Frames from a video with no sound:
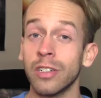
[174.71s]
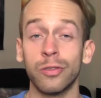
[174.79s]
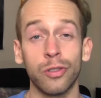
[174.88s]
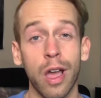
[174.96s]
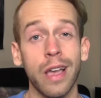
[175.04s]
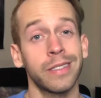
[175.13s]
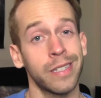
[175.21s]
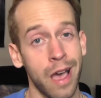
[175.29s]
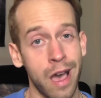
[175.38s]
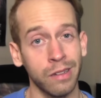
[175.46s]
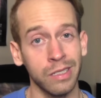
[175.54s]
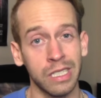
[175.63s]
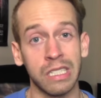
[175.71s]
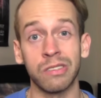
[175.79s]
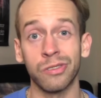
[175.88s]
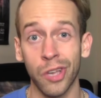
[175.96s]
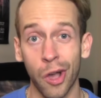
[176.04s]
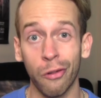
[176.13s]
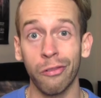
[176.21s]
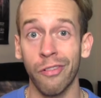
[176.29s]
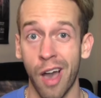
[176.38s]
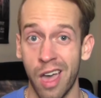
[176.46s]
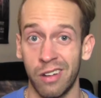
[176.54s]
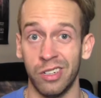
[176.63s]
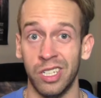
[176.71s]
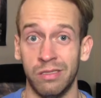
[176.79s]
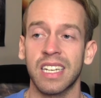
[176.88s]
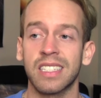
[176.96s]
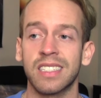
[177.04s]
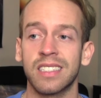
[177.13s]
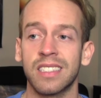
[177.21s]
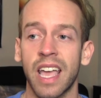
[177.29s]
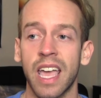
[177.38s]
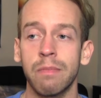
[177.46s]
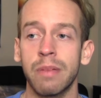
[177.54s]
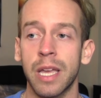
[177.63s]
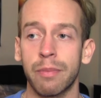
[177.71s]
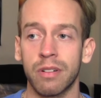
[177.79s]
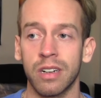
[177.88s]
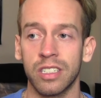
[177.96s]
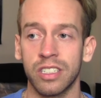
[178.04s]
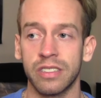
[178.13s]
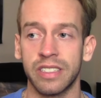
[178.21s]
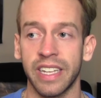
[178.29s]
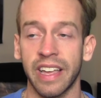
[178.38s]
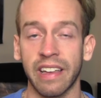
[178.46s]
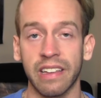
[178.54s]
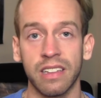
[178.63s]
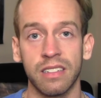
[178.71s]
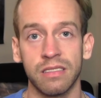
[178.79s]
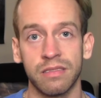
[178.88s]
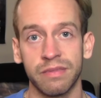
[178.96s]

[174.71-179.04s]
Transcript: A dry tongue is no fun. It's like sandpaper on your dick.